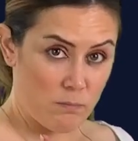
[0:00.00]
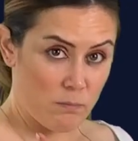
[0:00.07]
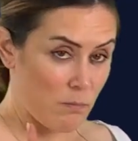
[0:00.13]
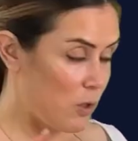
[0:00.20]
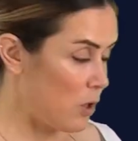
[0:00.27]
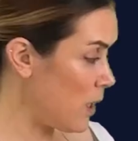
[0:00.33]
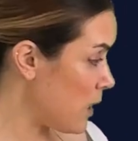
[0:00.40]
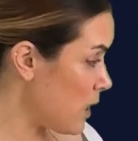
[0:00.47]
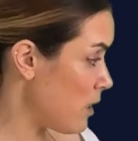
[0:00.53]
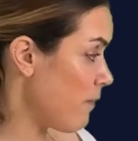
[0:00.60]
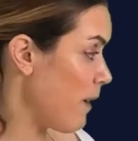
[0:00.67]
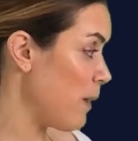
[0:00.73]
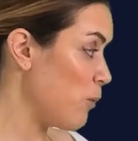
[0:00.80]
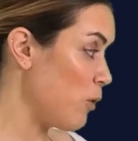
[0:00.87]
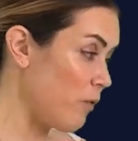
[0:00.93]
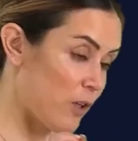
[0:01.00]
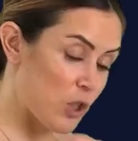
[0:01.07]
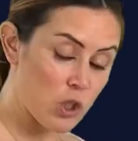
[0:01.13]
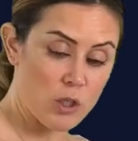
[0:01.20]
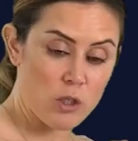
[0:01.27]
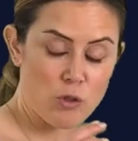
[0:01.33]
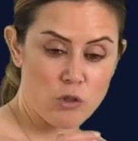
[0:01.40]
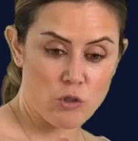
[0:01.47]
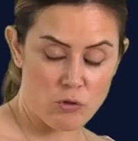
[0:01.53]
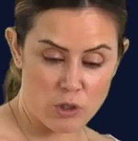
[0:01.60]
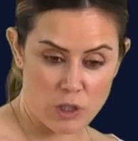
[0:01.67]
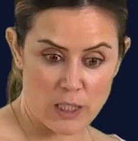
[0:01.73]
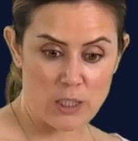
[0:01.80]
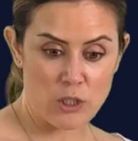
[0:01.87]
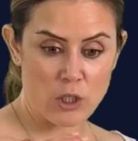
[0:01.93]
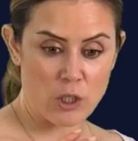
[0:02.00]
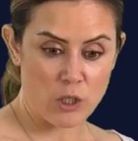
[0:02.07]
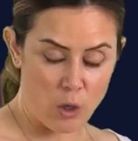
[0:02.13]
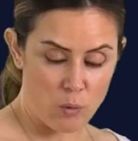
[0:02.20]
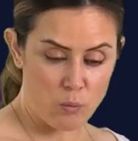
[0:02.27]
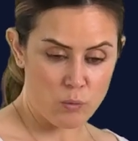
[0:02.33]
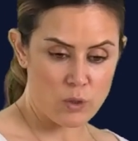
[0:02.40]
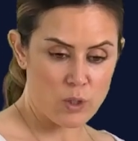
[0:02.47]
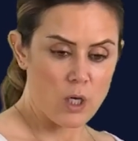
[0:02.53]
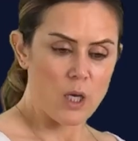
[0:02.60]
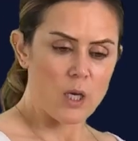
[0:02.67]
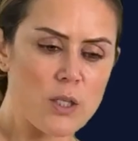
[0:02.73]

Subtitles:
You need to develop your vision and your strategic goals.